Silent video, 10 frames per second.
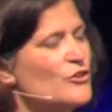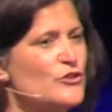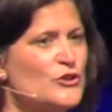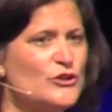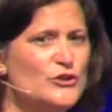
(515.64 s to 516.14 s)
the
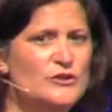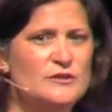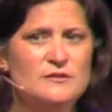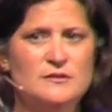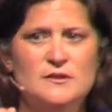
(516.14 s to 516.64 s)
third
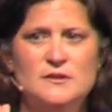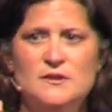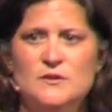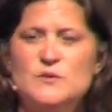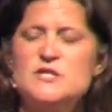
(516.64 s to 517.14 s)

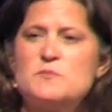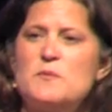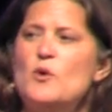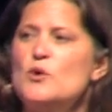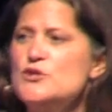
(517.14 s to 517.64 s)
was the
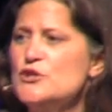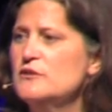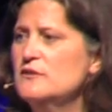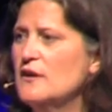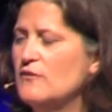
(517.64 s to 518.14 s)

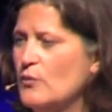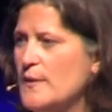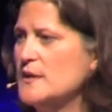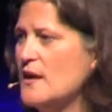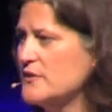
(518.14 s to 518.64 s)
proportion of
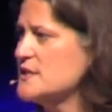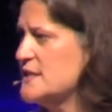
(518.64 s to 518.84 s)
women on the